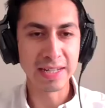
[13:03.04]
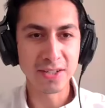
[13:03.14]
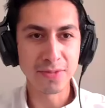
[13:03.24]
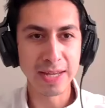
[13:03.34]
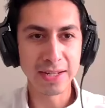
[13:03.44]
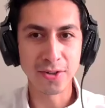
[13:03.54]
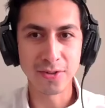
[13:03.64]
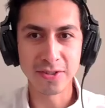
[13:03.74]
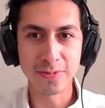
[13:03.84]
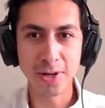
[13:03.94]
as many
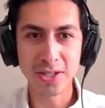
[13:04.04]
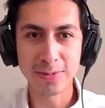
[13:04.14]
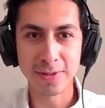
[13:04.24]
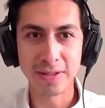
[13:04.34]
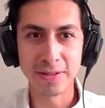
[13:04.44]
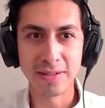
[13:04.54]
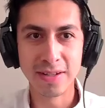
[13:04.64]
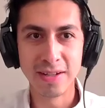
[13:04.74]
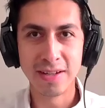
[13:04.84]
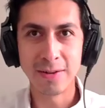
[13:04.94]
girls as possible, and
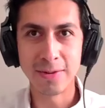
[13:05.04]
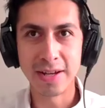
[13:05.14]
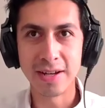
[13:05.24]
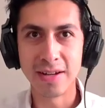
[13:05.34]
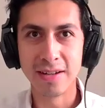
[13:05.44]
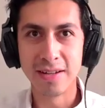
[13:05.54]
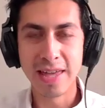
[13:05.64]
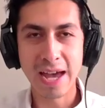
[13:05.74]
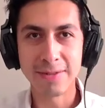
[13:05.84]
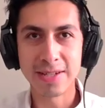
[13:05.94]
I want to
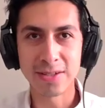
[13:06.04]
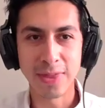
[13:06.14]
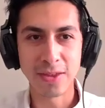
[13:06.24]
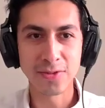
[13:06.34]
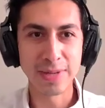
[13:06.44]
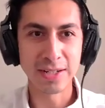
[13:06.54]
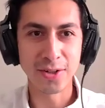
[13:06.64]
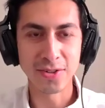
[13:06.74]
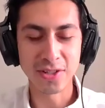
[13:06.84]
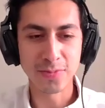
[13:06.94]
have sex with as many
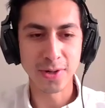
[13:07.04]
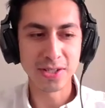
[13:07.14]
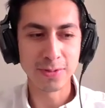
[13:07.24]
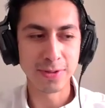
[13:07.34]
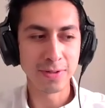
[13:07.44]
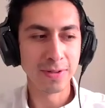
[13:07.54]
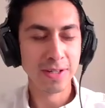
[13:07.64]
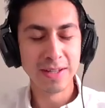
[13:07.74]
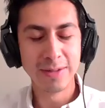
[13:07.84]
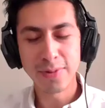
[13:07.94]
girls as possible.
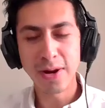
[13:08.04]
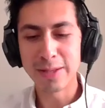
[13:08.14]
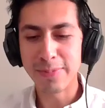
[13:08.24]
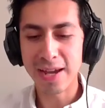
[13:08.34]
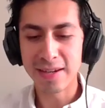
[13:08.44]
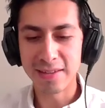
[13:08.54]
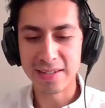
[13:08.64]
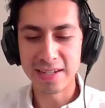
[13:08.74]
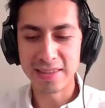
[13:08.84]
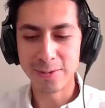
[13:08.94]
Probably back in the
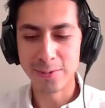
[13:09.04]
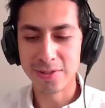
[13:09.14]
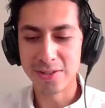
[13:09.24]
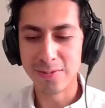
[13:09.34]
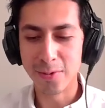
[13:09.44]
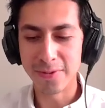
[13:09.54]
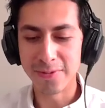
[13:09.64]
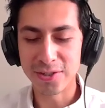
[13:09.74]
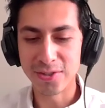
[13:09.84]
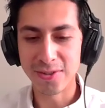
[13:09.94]
day, there was some
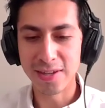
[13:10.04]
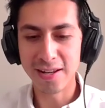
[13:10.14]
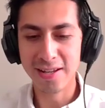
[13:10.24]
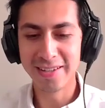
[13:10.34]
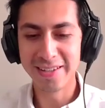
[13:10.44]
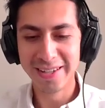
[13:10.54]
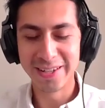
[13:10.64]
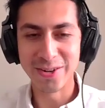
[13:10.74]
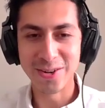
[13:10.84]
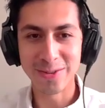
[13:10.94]
motivation to that.
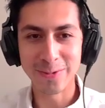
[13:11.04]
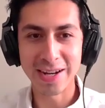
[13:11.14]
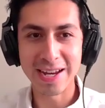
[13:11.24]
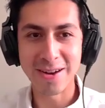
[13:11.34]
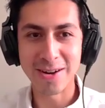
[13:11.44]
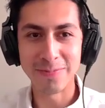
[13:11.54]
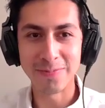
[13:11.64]
Right now